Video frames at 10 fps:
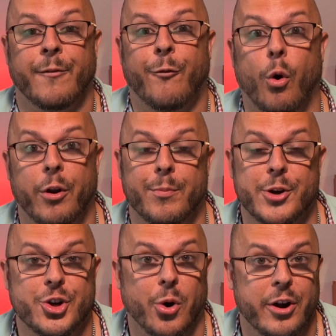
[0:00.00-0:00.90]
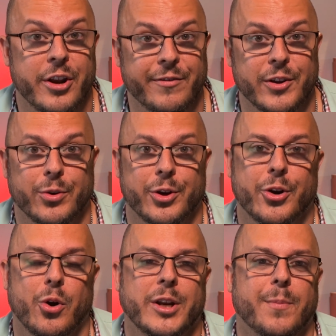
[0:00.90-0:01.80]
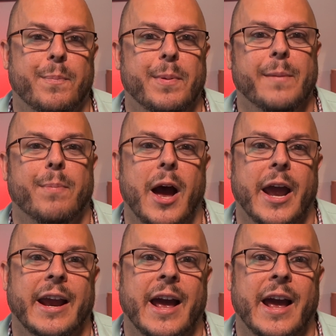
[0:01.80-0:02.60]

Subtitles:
For the majority of you, you're going to be buying